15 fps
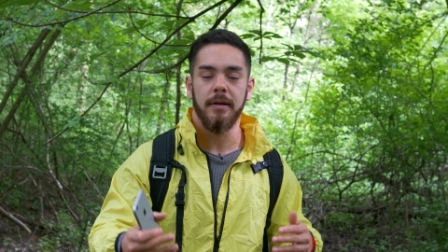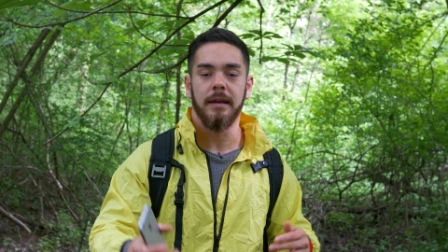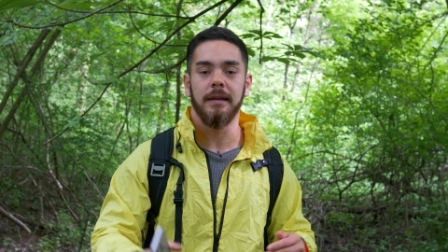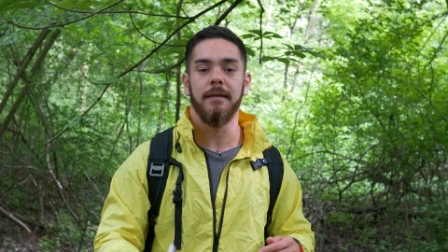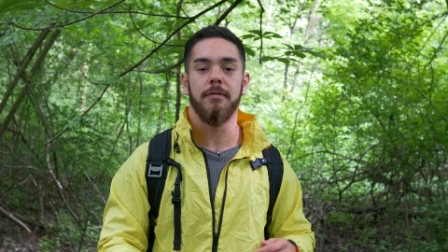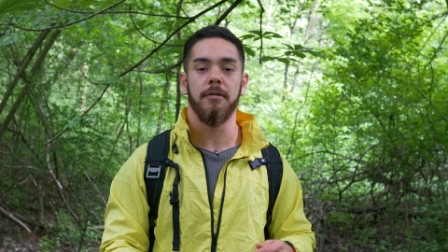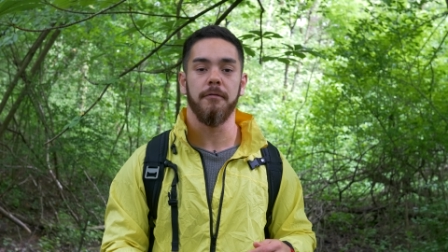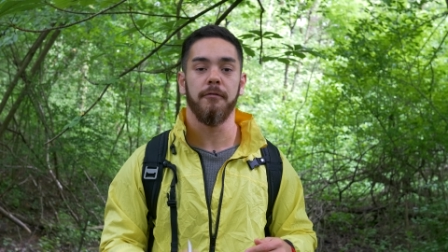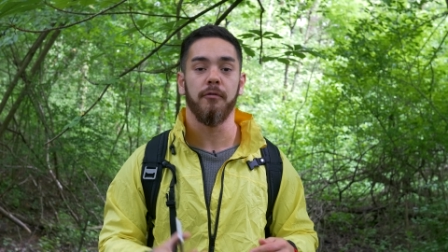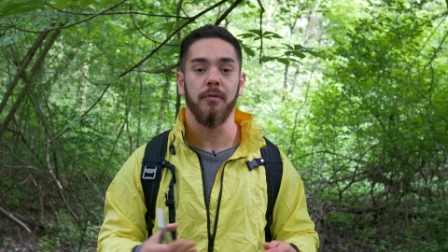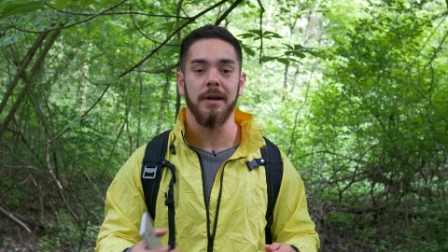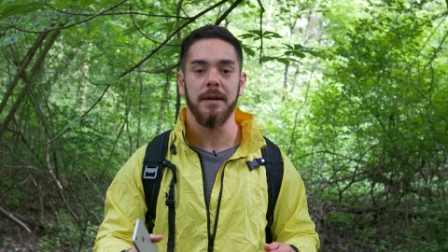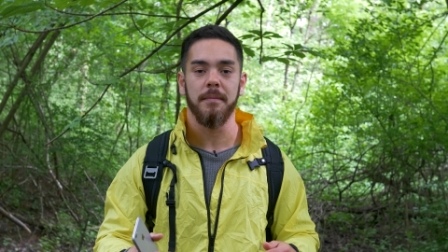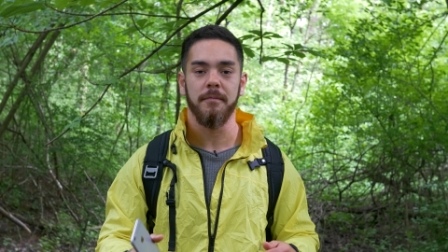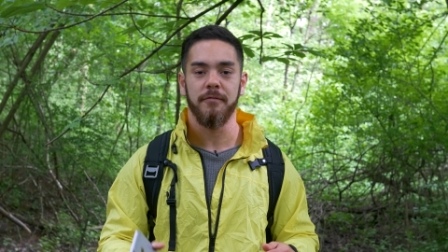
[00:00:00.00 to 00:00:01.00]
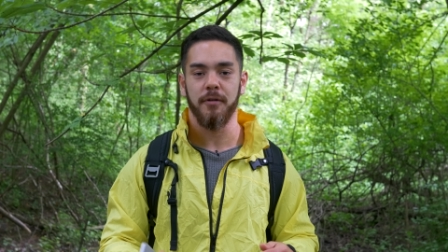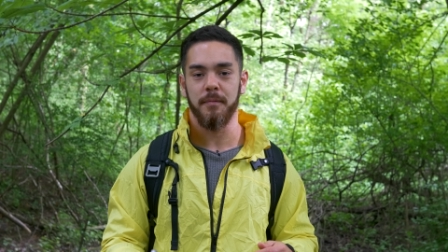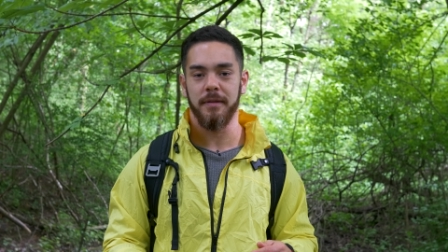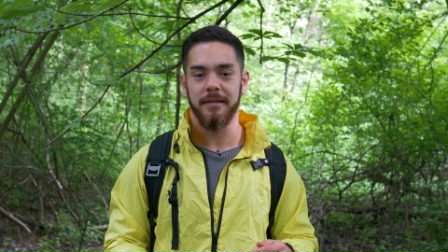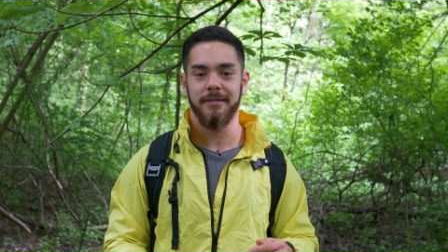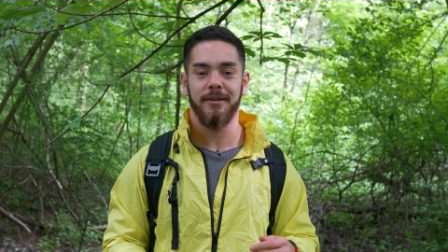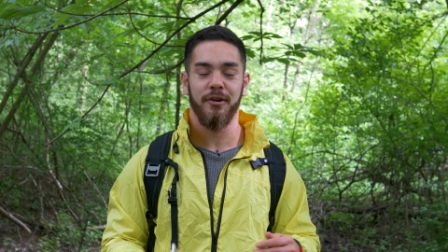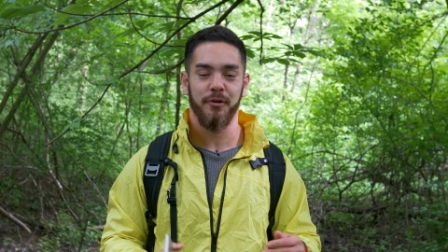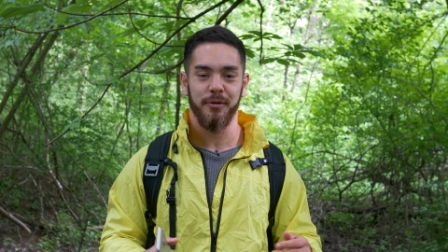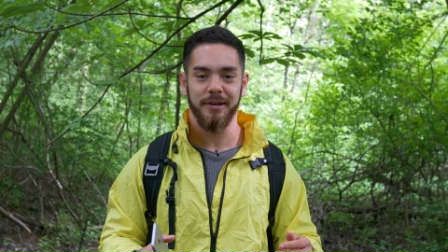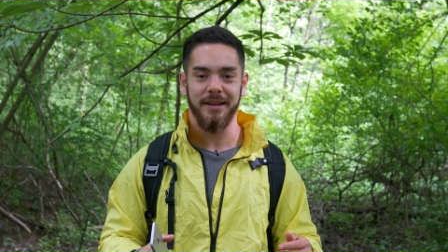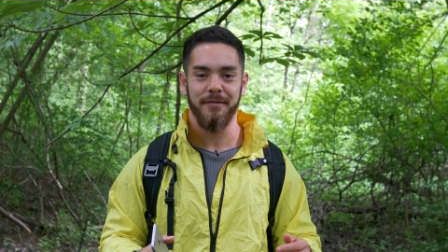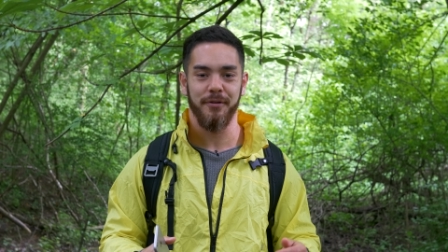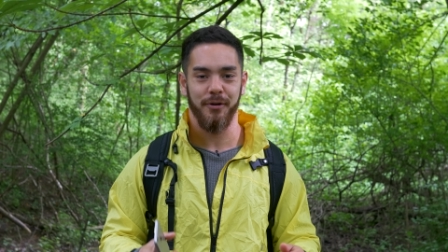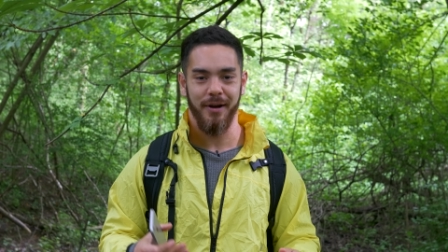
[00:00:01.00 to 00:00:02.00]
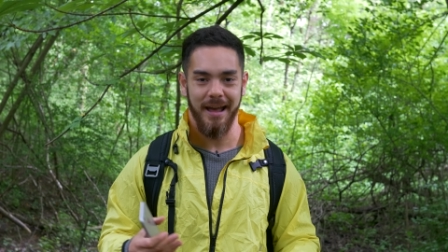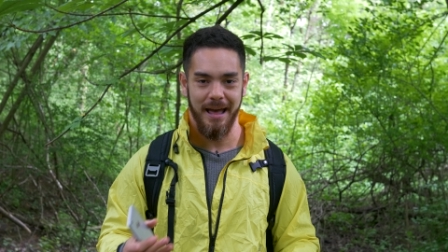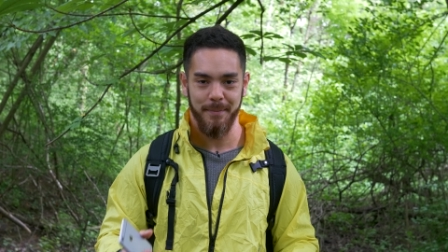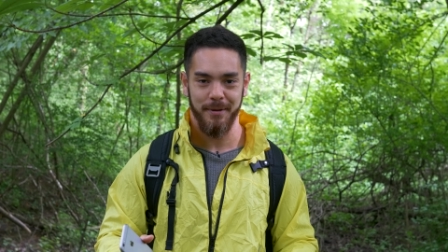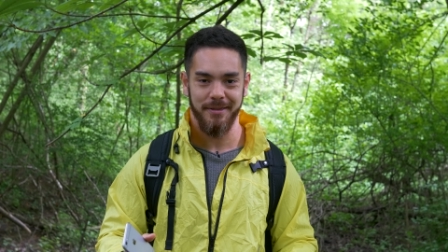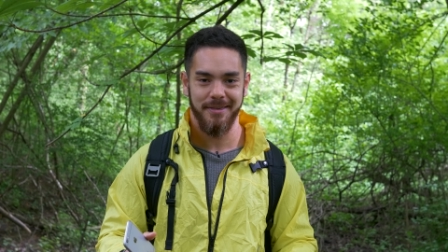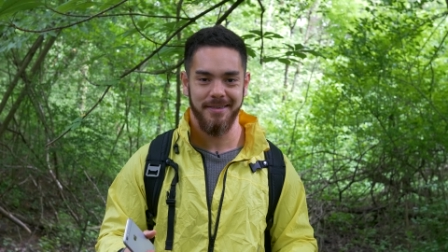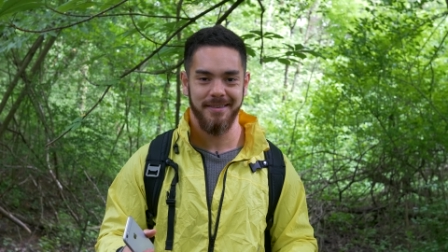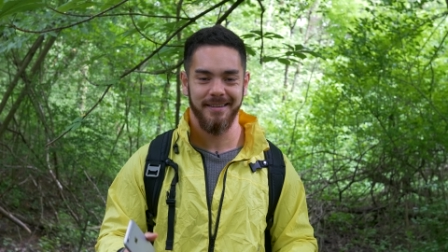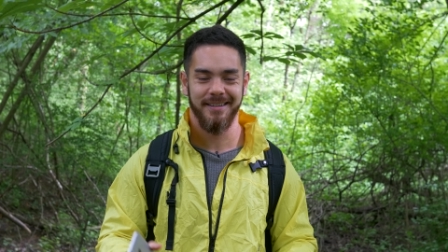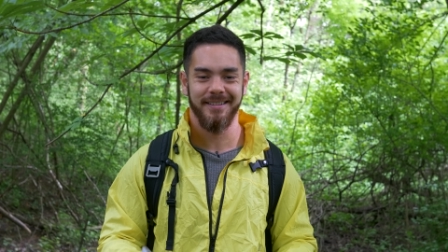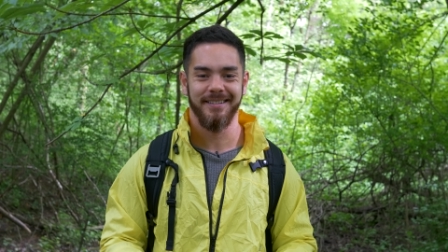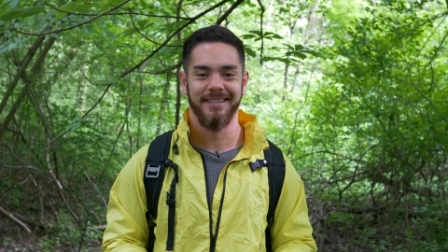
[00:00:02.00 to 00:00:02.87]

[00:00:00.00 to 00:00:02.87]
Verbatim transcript: It gives you freedom from the tyranny of your habits.